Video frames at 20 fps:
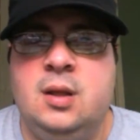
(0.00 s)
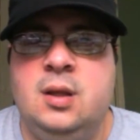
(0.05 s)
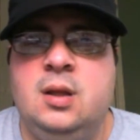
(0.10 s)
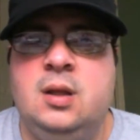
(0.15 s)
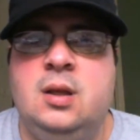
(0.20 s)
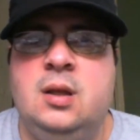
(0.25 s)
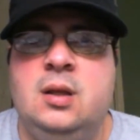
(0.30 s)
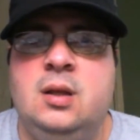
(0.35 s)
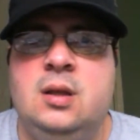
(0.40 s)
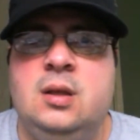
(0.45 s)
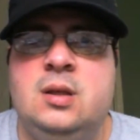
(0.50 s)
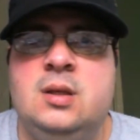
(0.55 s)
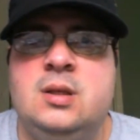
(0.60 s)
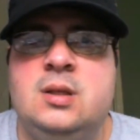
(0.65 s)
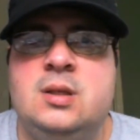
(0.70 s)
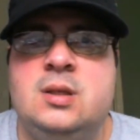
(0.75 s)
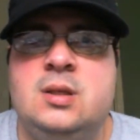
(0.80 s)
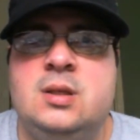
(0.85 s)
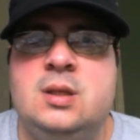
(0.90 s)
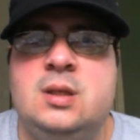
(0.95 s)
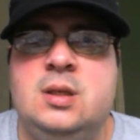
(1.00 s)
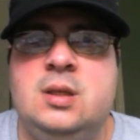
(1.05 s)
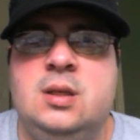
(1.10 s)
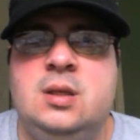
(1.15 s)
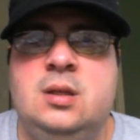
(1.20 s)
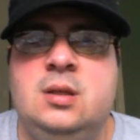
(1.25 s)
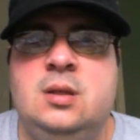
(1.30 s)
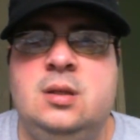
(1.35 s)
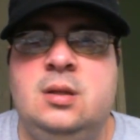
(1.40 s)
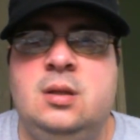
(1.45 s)
is
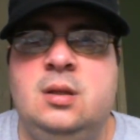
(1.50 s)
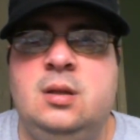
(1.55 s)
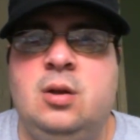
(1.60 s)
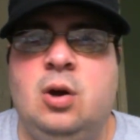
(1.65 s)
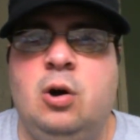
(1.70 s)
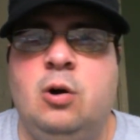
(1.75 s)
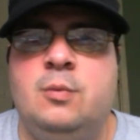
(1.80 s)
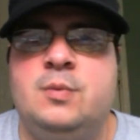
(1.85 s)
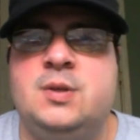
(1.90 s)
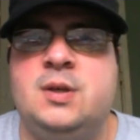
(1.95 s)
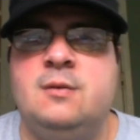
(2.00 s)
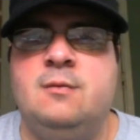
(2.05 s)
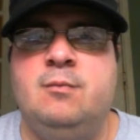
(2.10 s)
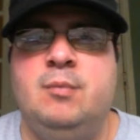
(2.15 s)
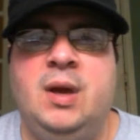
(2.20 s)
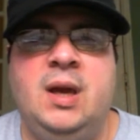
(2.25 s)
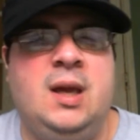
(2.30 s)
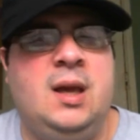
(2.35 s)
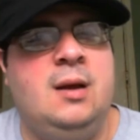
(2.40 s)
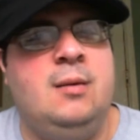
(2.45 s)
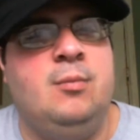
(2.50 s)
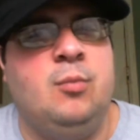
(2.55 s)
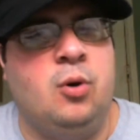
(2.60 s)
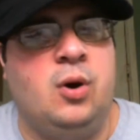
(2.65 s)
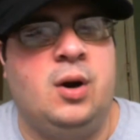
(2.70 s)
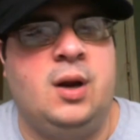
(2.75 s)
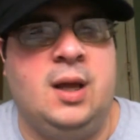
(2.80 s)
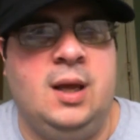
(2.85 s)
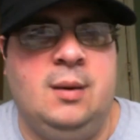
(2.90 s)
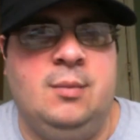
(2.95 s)
in hopes of making
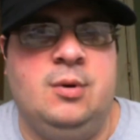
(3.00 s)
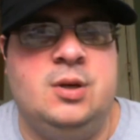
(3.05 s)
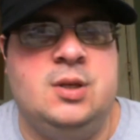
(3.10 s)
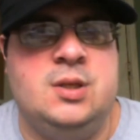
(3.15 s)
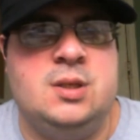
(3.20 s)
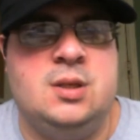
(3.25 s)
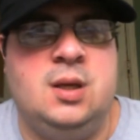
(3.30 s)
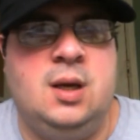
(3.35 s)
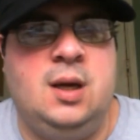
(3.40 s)
more gamers.